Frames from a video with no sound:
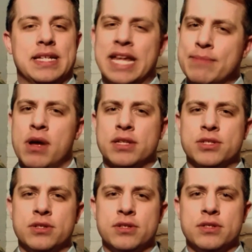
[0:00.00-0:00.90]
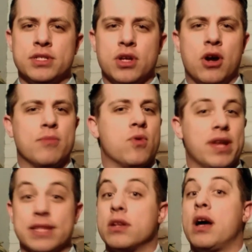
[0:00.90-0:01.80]
Lake monsters are more
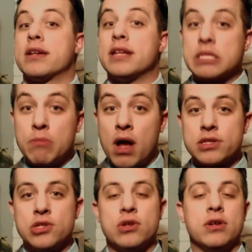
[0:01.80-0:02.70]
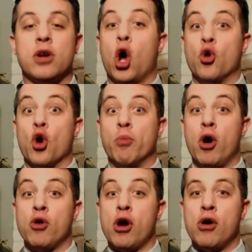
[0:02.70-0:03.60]
like the Loch Ness Monster,
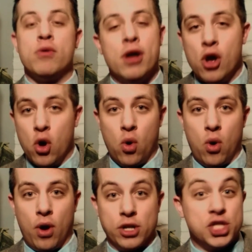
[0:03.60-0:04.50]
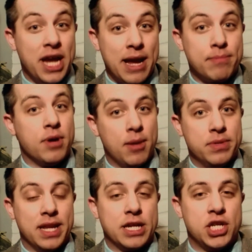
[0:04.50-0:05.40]
Ogopogo, or Champ up in
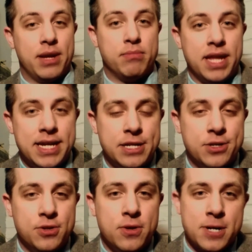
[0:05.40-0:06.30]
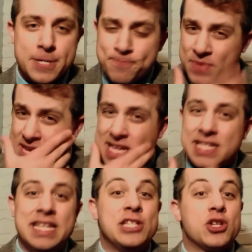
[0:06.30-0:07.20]
Lake Champlain in New York.
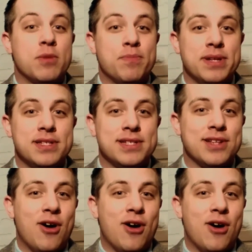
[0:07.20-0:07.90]
Sea serpents